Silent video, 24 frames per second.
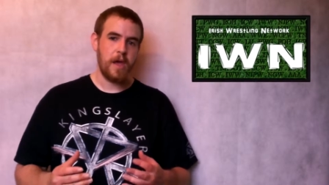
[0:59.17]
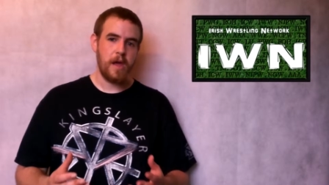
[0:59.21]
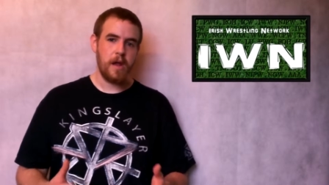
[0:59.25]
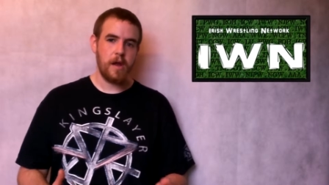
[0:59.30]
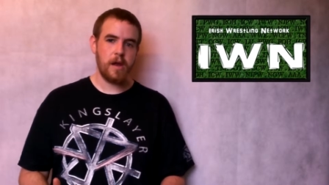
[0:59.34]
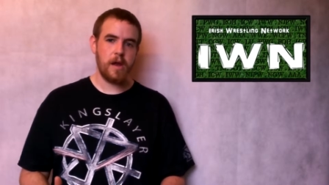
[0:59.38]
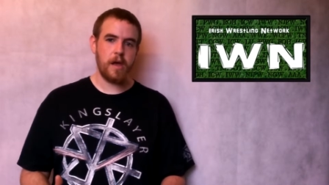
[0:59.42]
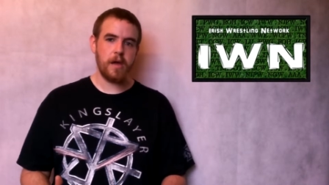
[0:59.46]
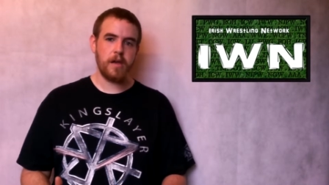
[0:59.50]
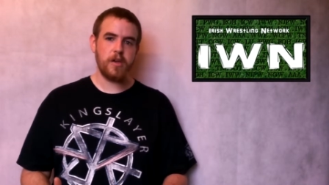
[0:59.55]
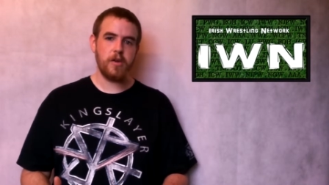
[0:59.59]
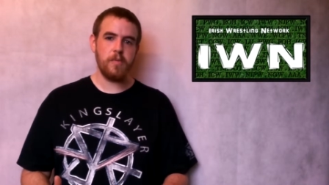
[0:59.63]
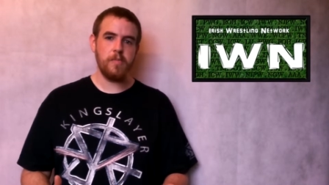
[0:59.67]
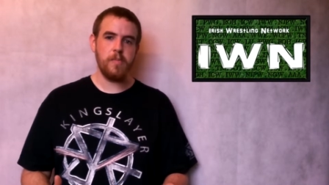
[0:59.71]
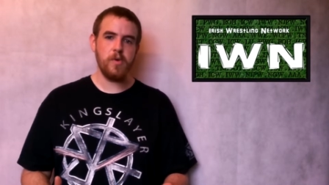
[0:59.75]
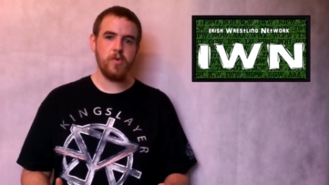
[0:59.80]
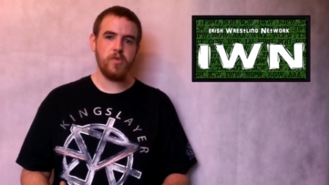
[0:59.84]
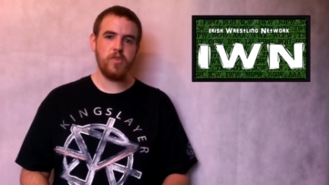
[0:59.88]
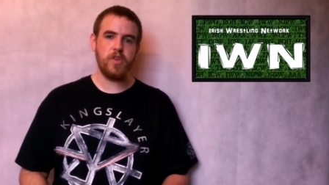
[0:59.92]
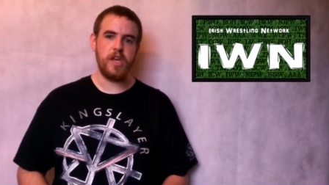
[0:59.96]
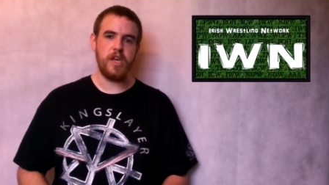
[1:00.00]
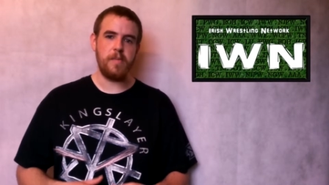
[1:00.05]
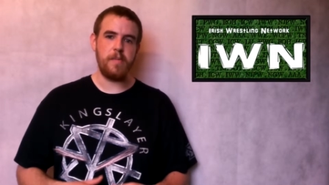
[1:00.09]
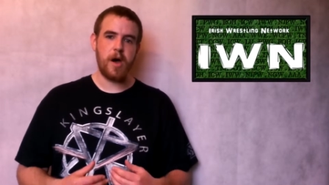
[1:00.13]
like a
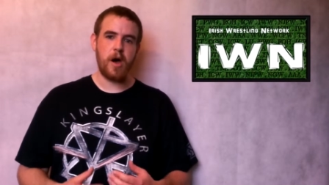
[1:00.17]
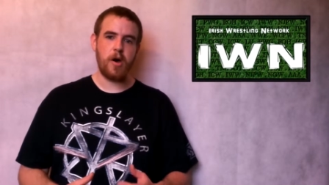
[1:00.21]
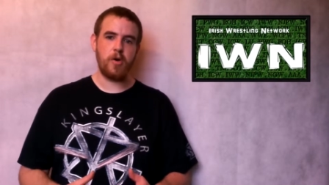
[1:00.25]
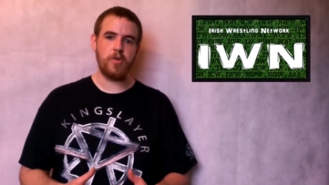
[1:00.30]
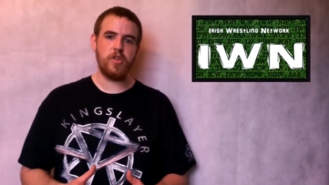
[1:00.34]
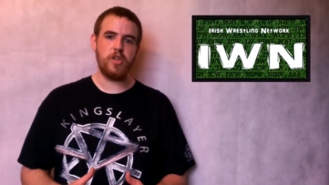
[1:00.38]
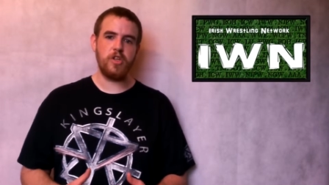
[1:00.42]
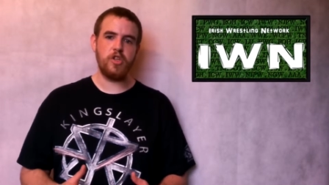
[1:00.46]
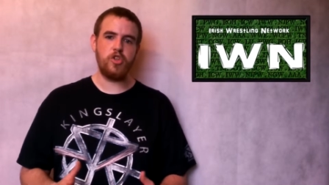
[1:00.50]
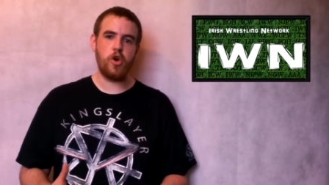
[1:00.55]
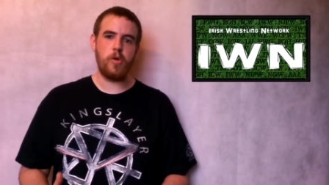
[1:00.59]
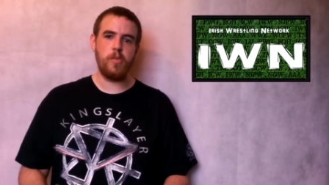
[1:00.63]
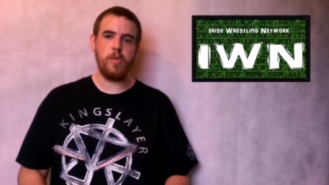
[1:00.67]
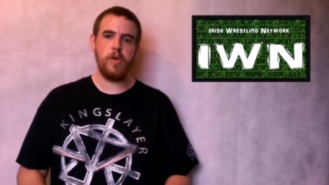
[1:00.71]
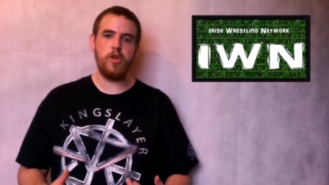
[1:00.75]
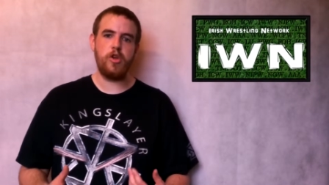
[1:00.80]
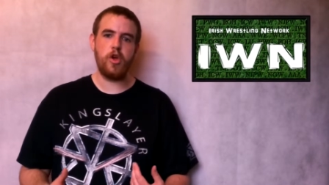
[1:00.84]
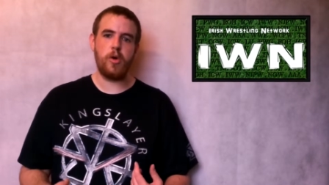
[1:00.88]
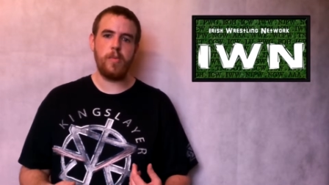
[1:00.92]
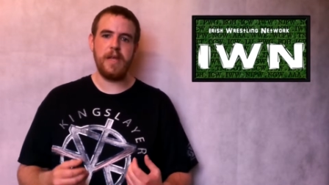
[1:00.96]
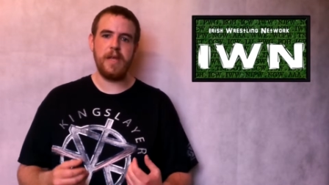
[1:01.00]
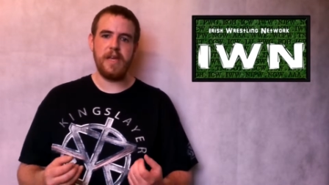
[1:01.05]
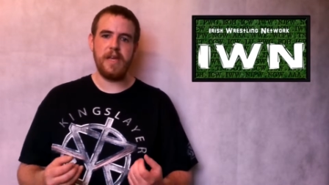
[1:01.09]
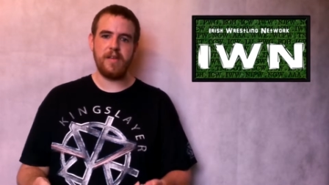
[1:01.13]
museum housing
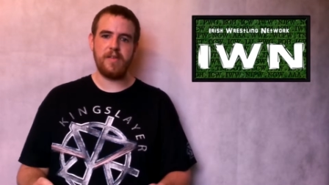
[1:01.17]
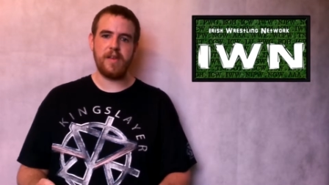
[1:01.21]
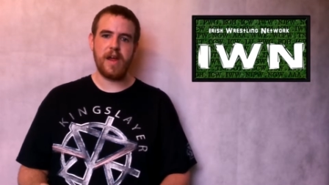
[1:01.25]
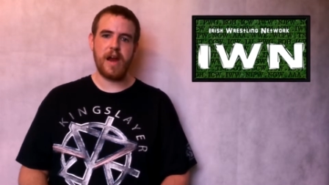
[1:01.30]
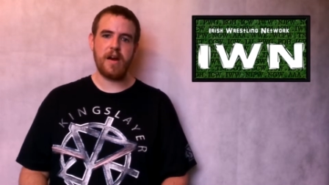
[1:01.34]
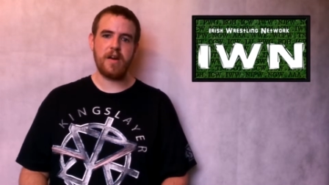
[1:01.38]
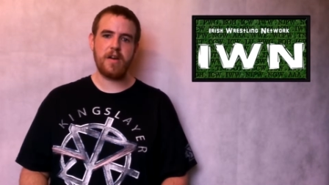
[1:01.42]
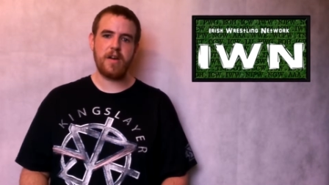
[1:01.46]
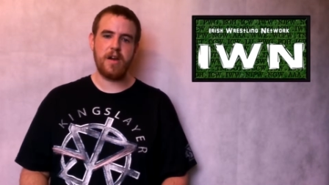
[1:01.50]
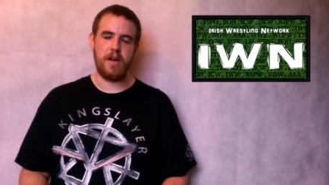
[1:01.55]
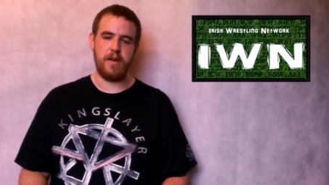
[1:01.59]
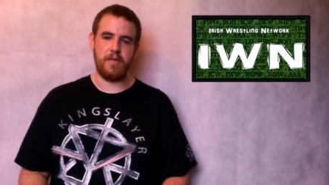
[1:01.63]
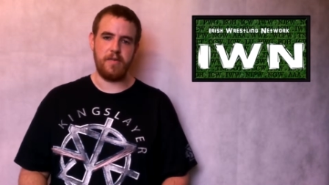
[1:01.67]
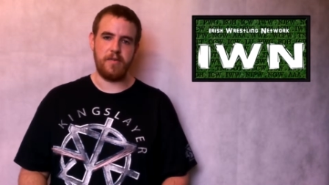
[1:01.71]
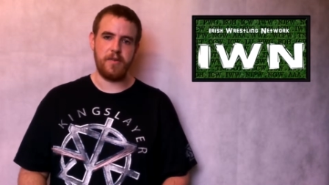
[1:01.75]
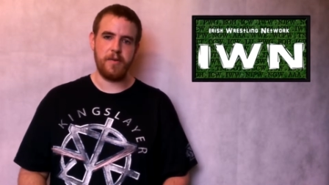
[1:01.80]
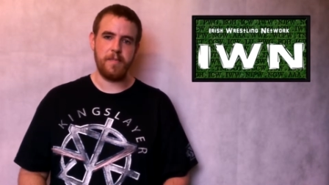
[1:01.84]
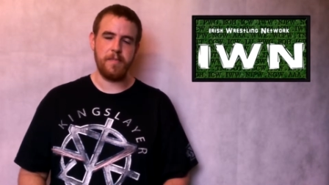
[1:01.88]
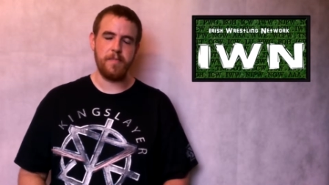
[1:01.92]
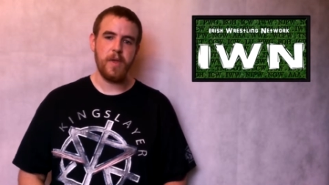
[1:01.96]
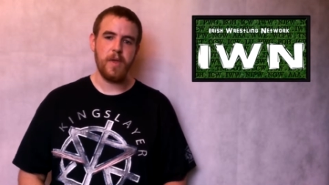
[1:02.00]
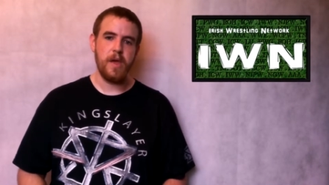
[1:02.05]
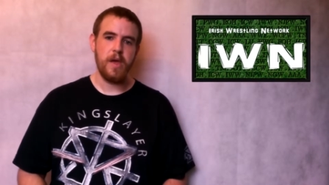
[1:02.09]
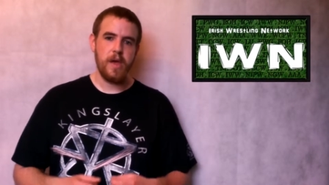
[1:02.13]
WWE's archives.
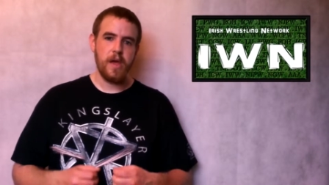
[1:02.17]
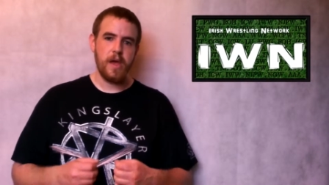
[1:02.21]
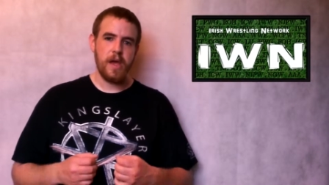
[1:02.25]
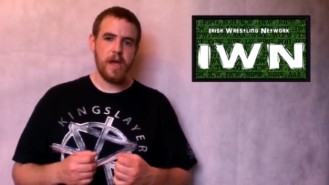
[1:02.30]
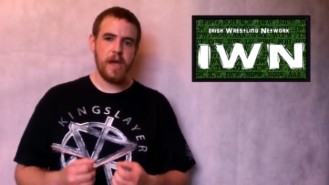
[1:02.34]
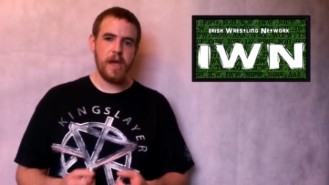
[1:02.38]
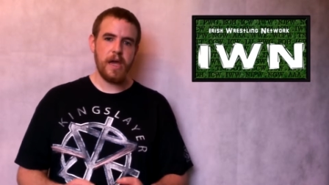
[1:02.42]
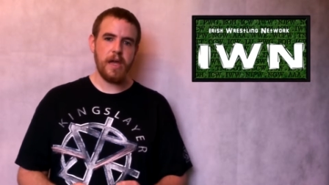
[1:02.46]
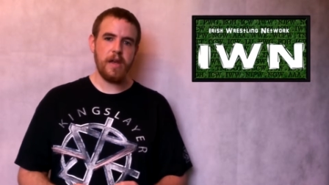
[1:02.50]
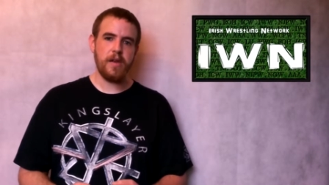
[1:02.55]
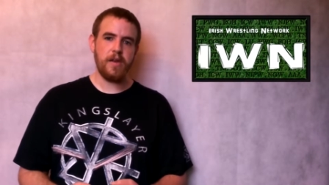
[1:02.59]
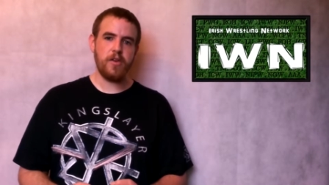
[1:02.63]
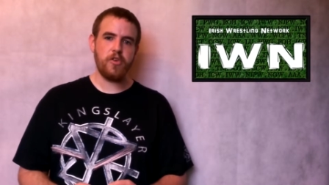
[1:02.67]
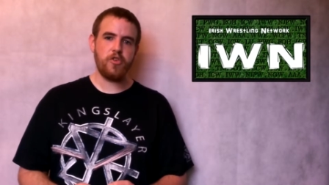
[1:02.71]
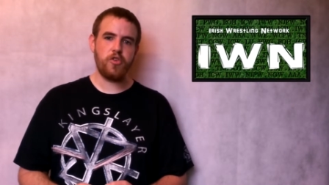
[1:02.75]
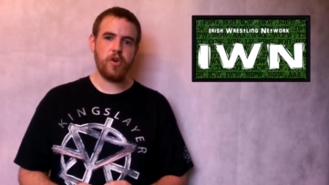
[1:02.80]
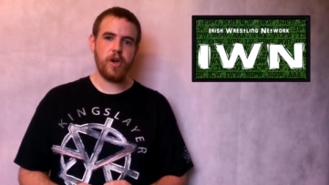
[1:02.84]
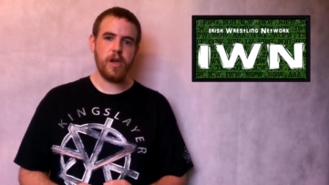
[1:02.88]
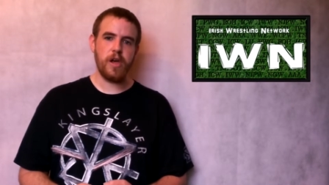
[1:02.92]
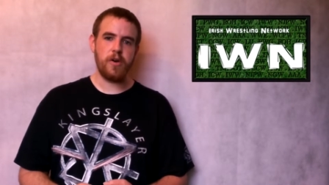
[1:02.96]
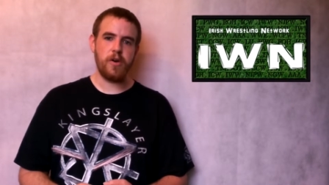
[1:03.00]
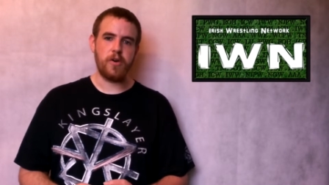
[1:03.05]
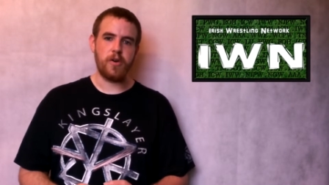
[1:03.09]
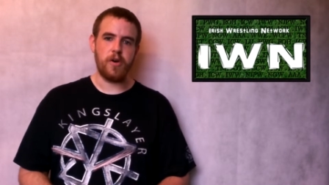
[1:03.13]
In the
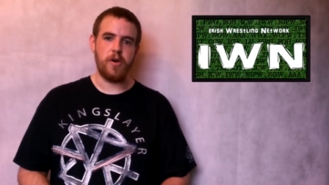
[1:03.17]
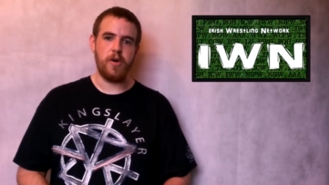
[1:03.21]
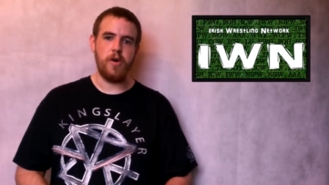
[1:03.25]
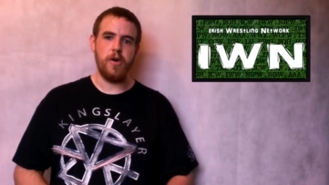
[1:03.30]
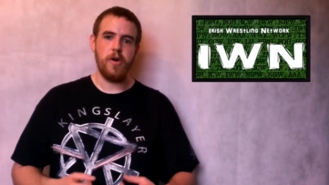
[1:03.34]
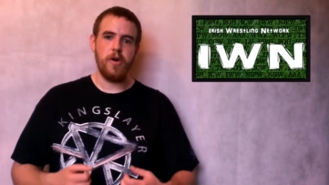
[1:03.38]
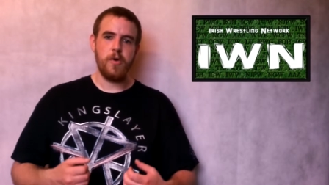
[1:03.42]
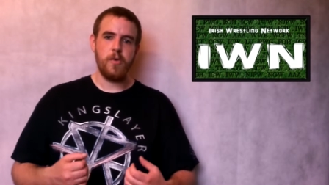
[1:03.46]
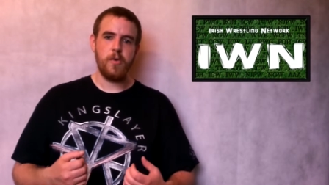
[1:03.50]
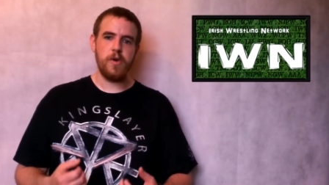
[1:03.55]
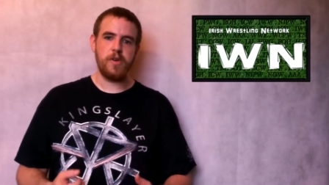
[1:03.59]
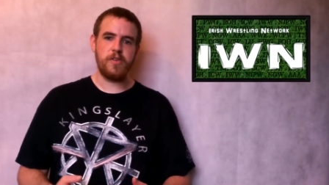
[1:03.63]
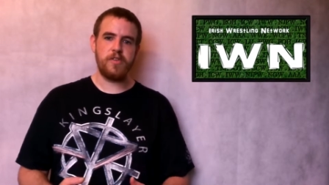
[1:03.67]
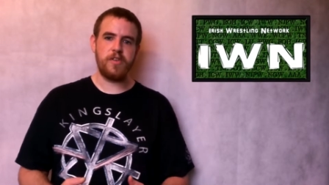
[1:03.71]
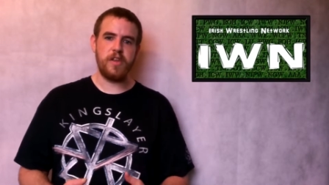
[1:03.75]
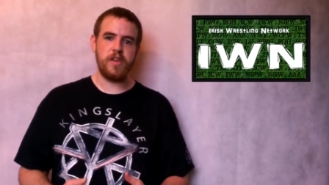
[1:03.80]
trailer though, we'll see